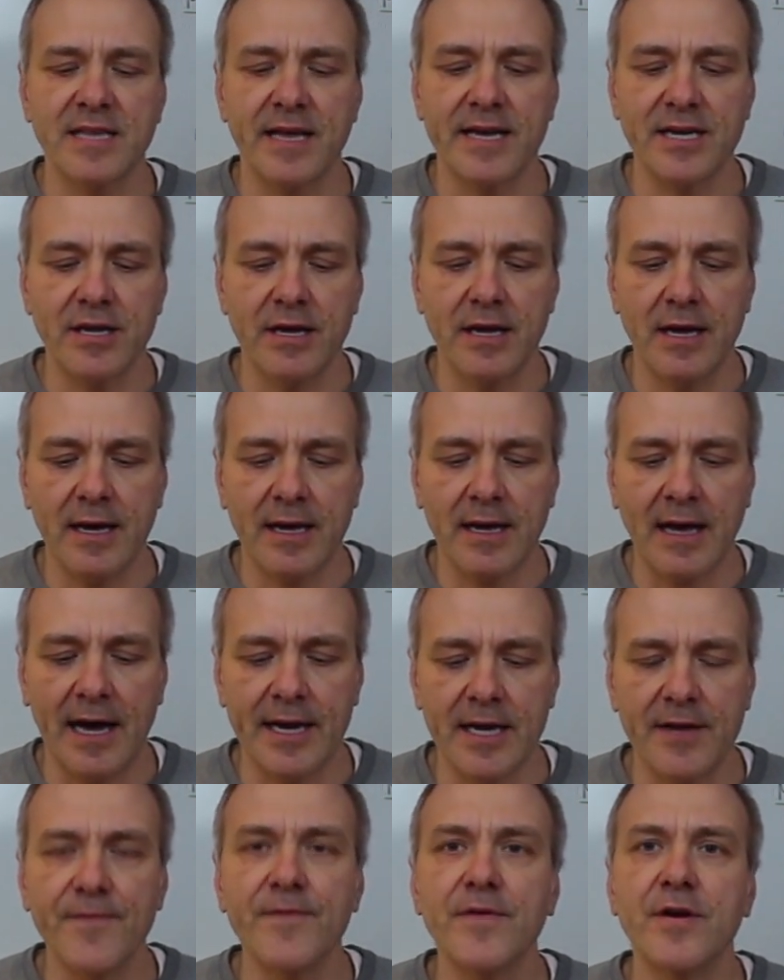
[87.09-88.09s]
that
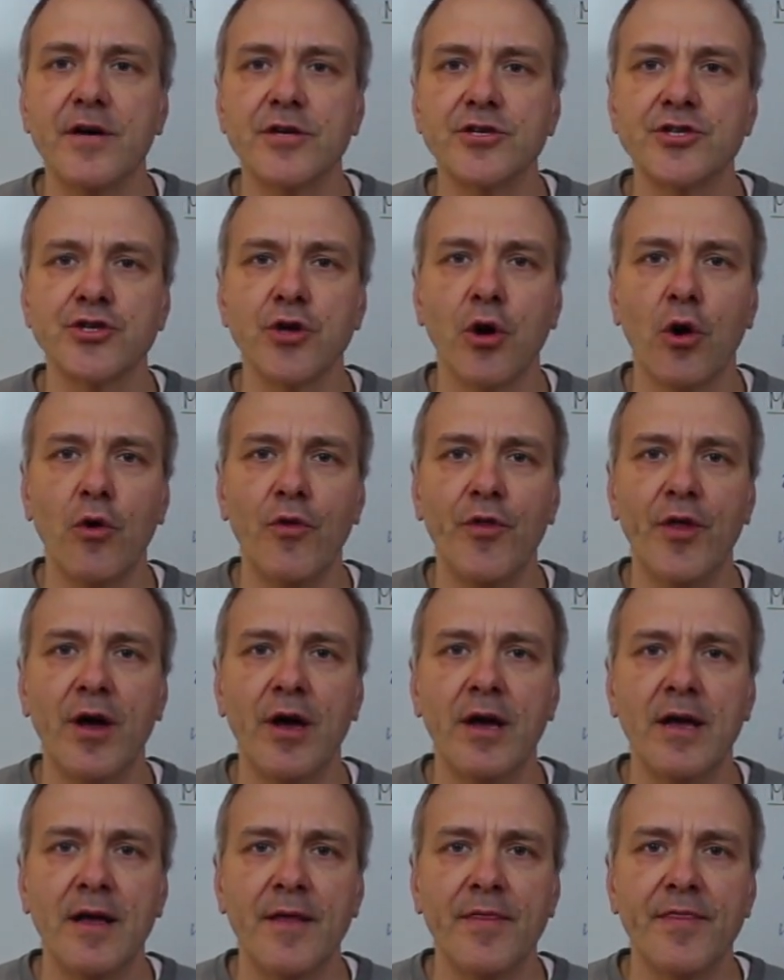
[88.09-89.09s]
kind of show
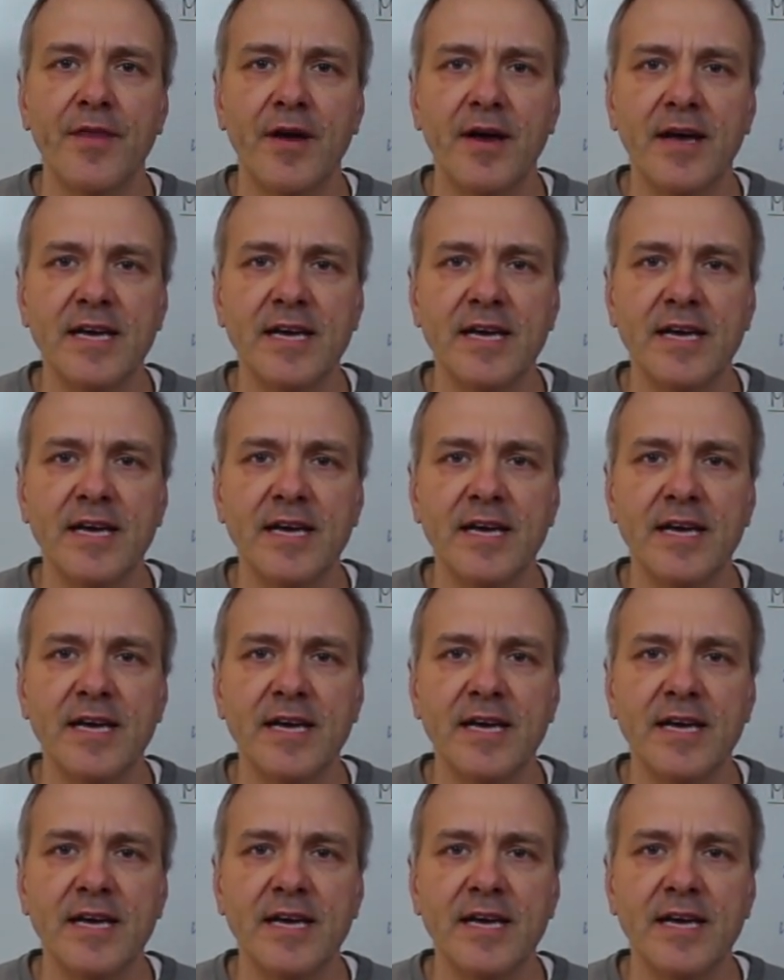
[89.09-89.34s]
the